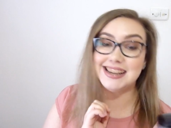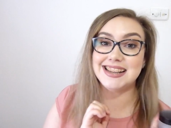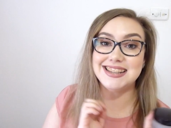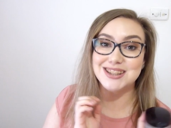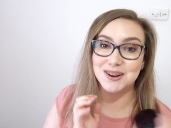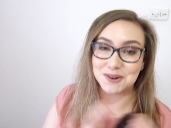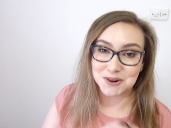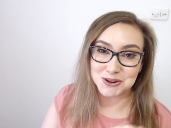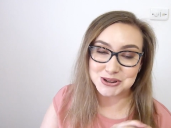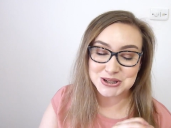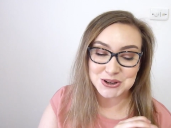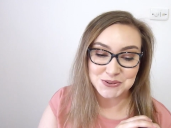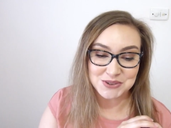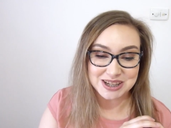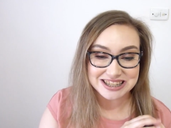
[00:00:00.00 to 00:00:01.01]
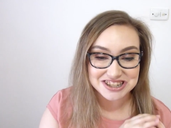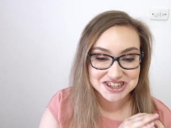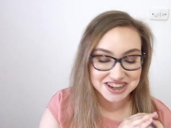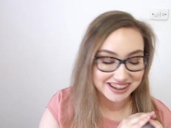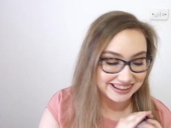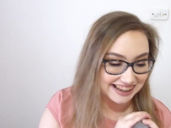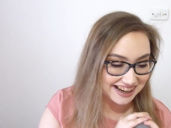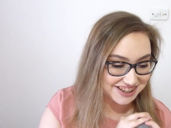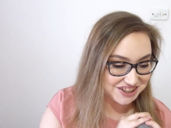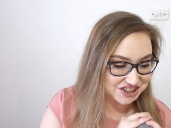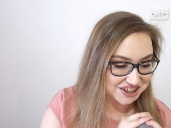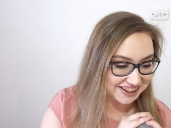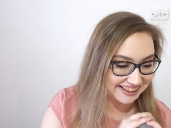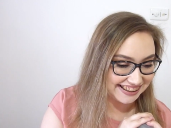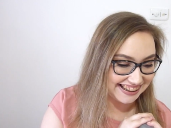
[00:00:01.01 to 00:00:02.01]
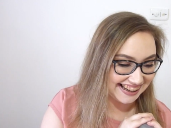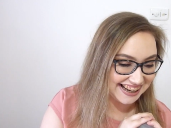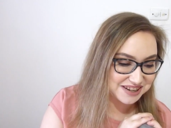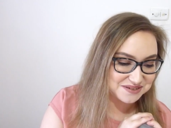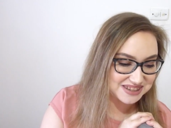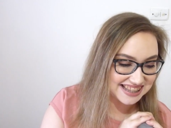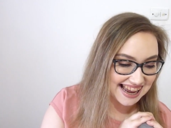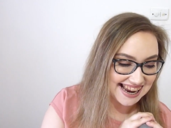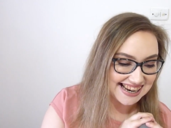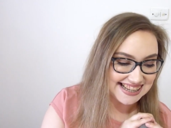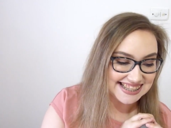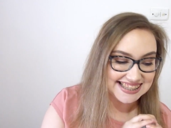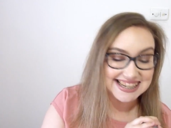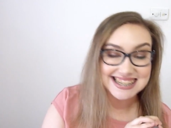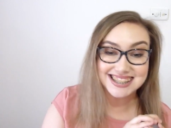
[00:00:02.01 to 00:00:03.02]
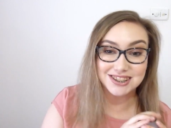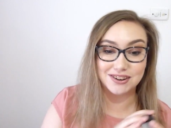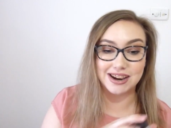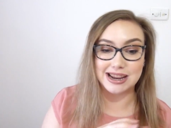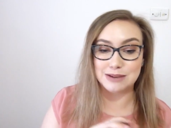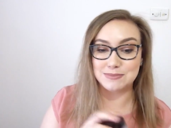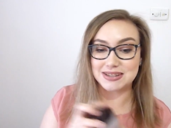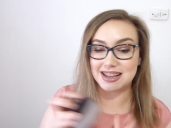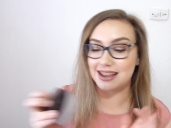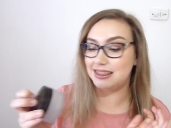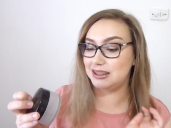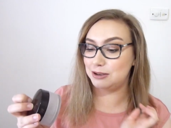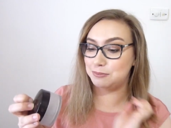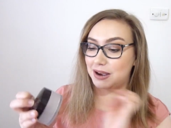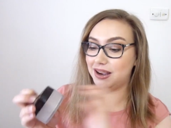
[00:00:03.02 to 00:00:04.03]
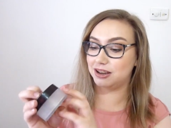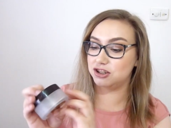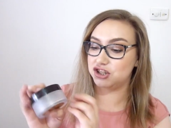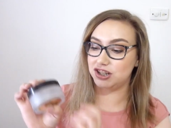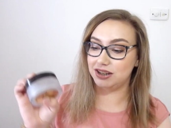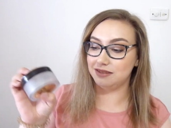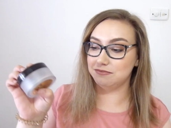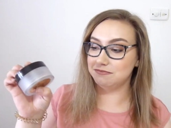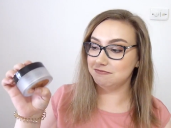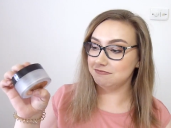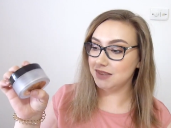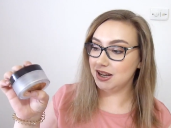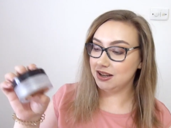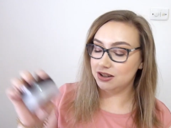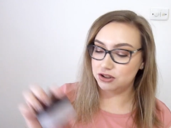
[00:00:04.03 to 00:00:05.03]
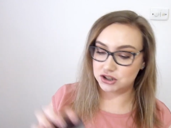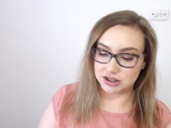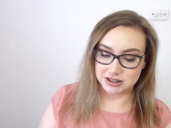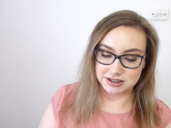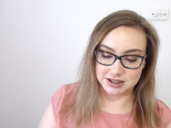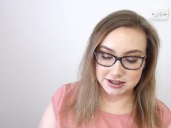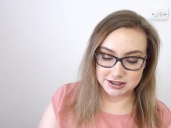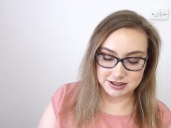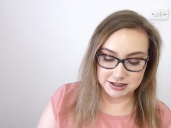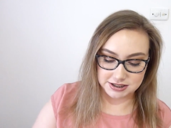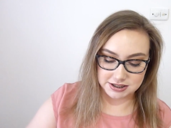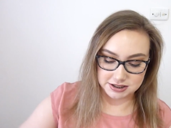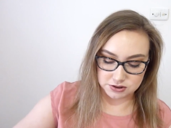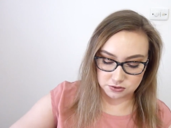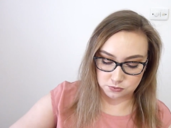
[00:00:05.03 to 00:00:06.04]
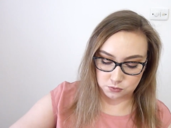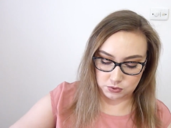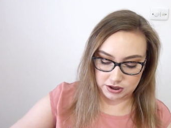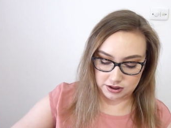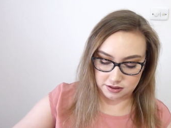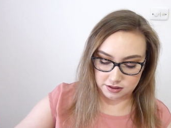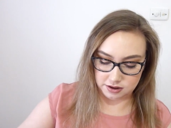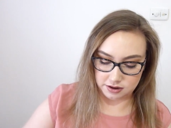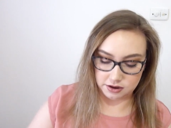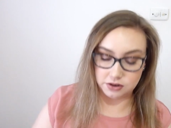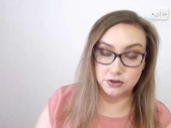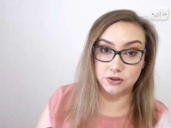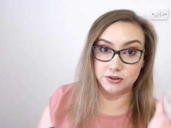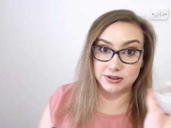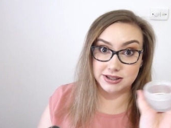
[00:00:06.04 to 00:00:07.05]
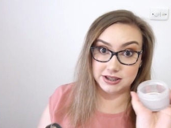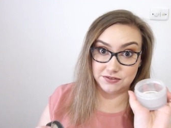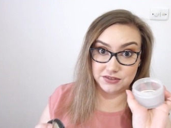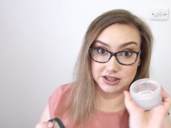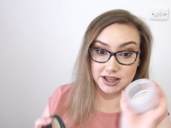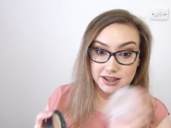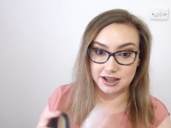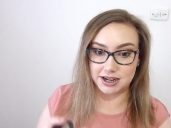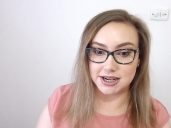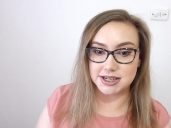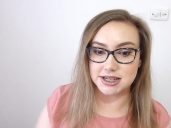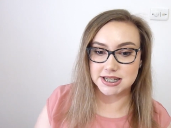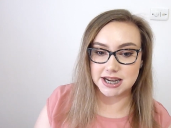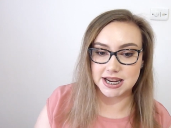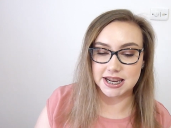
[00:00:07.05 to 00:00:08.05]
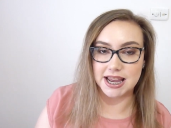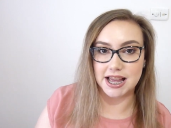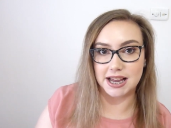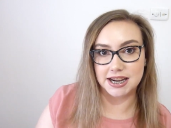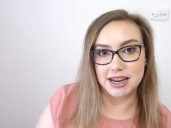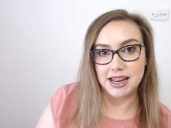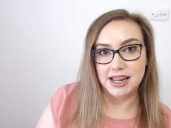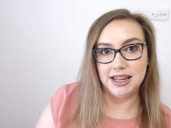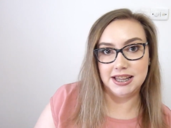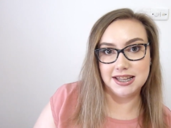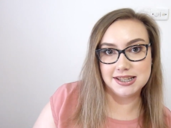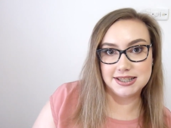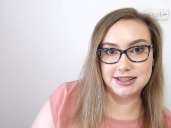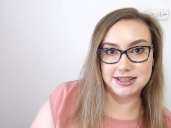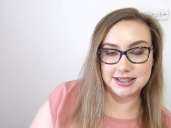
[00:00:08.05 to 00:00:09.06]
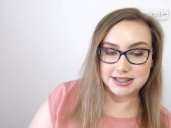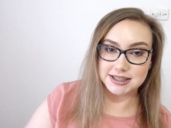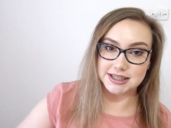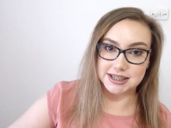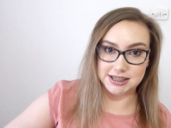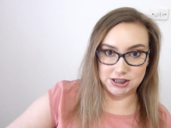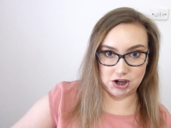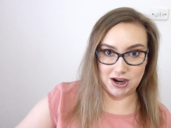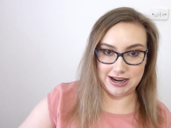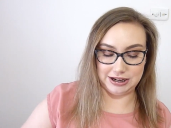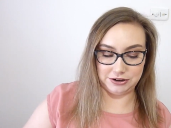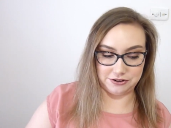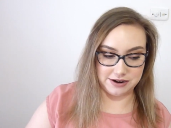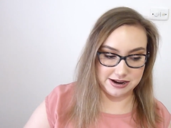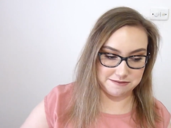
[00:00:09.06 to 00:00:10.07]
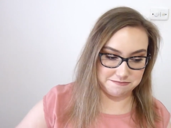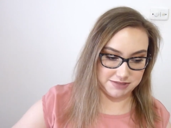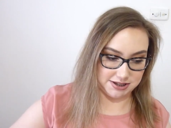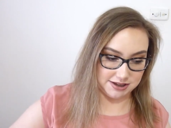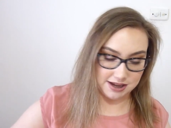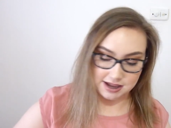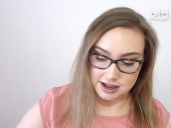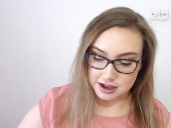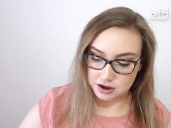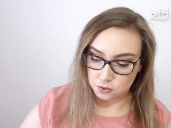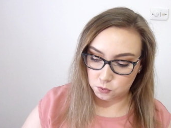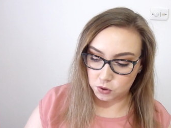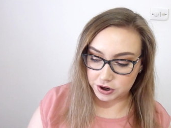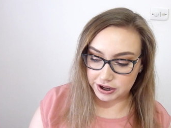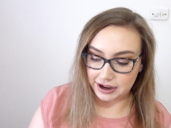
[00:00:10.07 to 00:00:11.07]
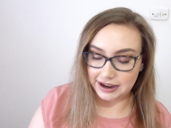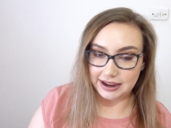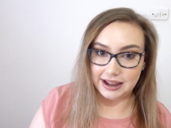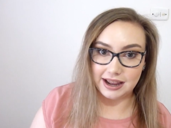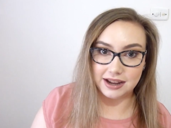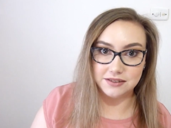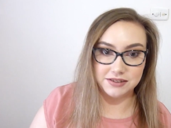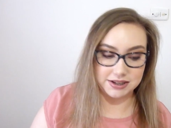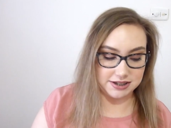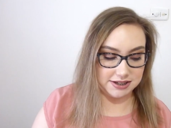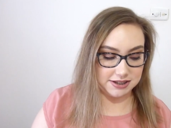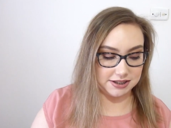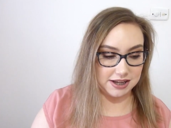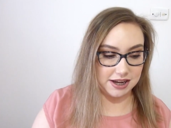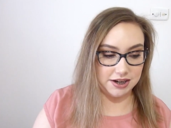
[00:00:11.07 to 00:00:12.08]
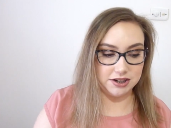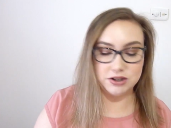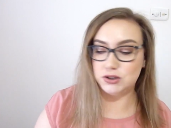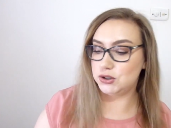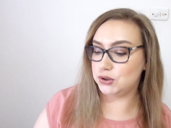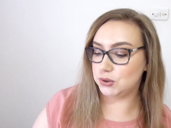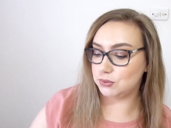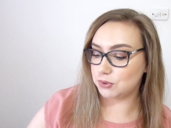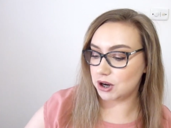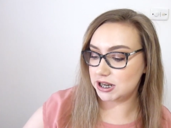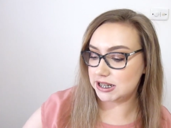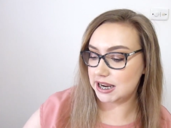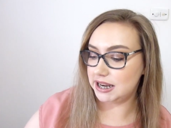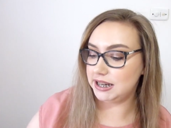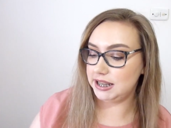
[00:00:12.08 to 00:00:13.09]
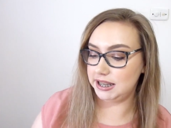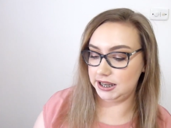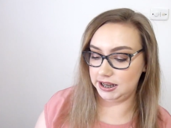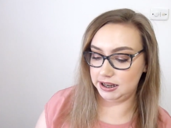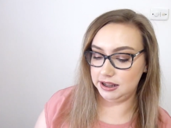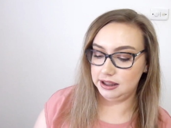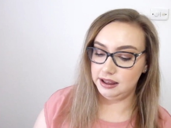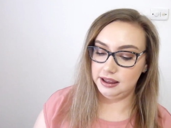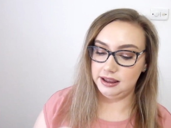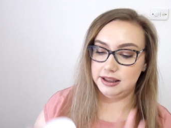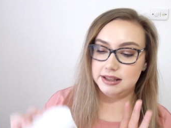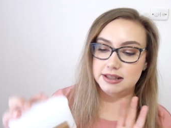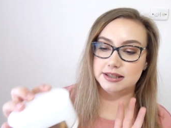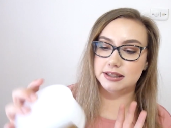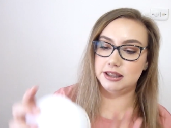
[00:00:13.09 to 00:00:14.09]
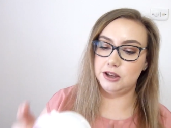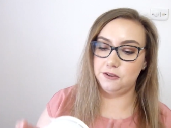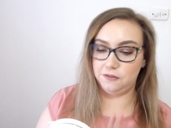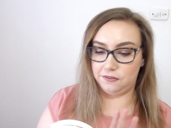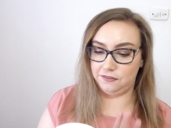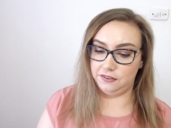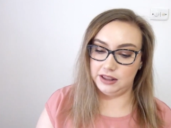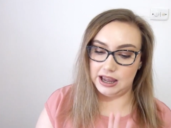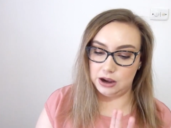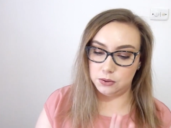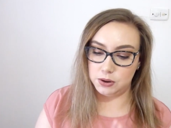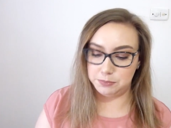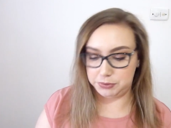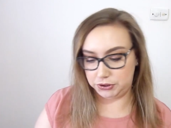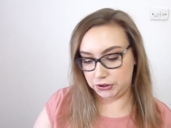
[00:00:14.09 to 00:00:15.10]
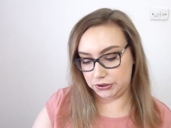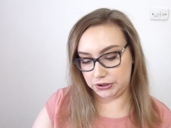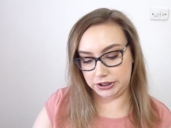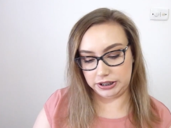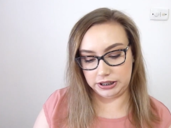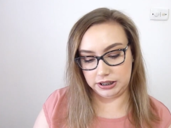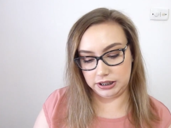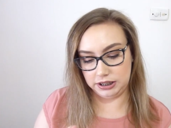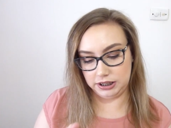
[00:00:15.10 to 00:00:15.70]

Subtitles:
is also finished. Last check-in it was 86 grams and the packaging, just as is with no sifter that I did take out, is 69 grams. What I have decided to rotate in is the Flower Beauty